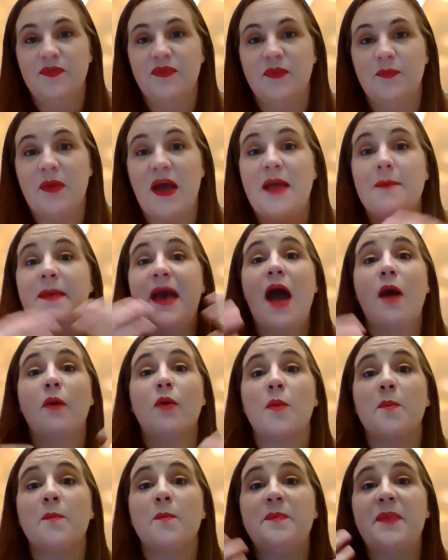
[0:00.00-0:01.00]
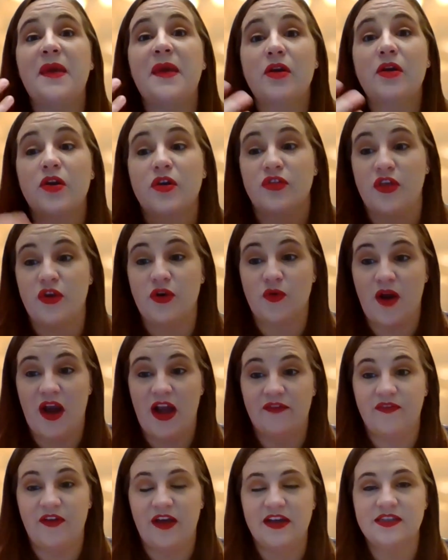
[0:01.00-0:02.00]
by a power bigger than great
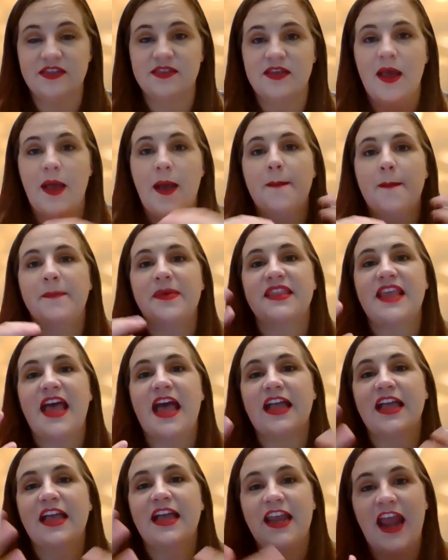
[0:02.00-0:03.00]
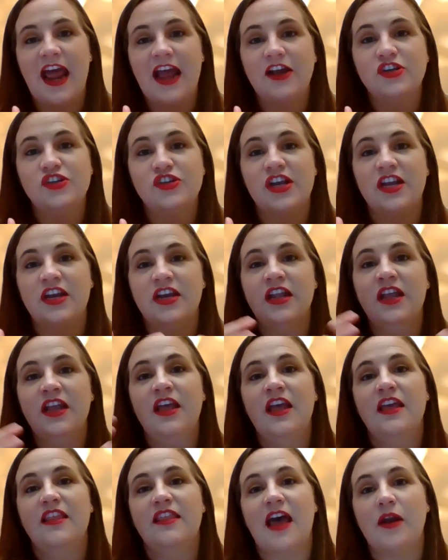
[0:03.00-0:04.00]
of us, but that connection
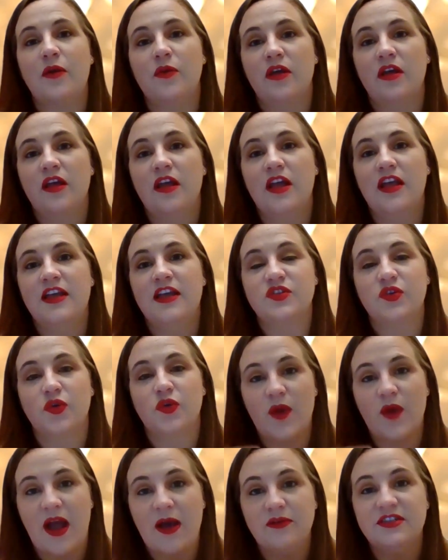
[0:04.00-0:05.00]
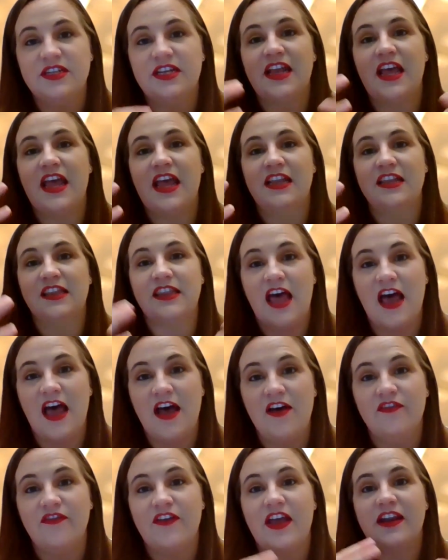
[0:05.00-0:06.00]
that is grounded in
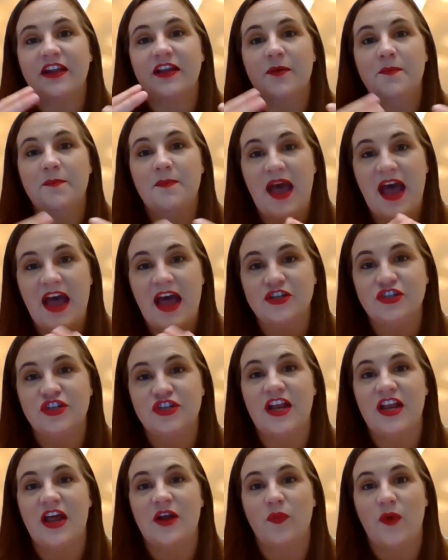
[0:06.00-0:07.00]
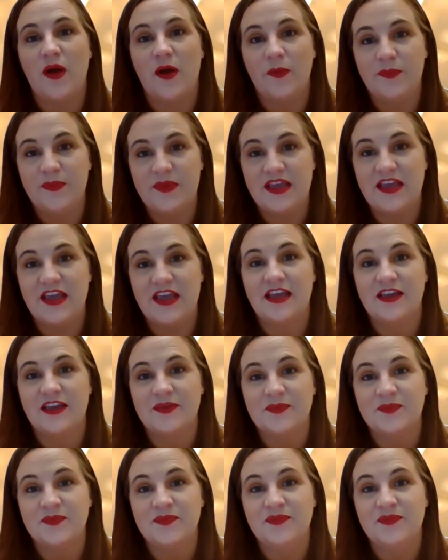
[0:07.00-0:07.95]
love and compassion and well-being.